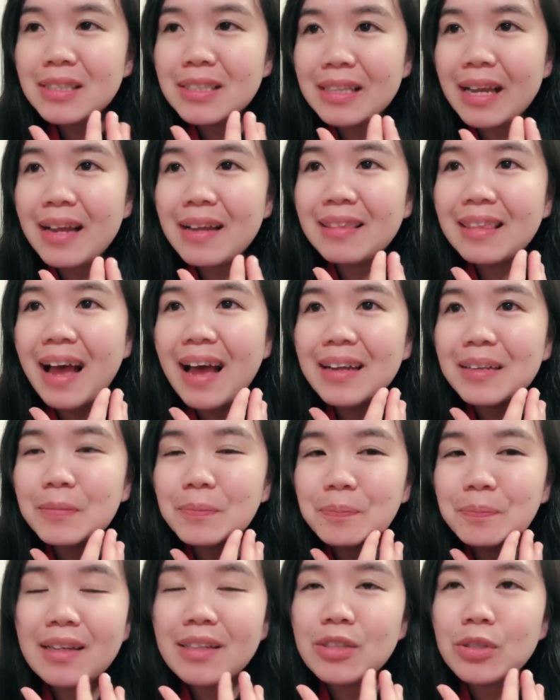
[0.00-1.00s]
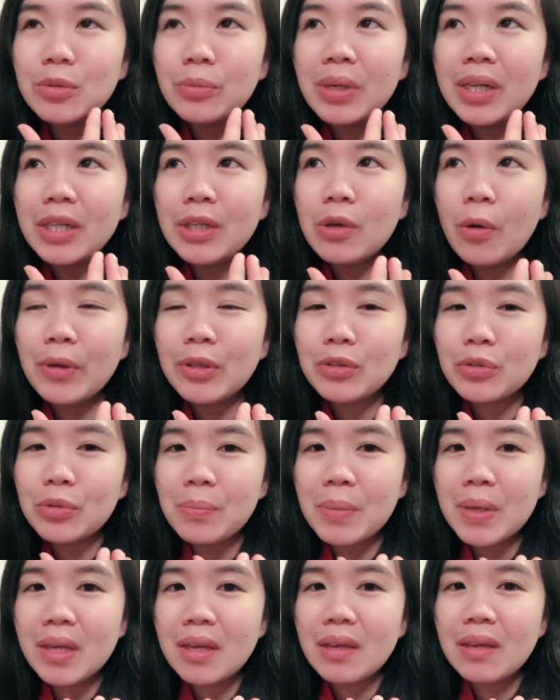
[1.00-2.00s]
say that it's really going to
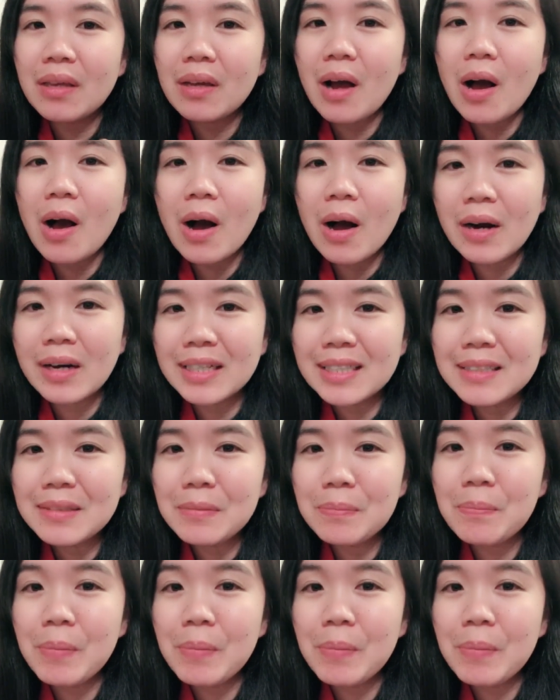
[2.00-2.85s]
be hard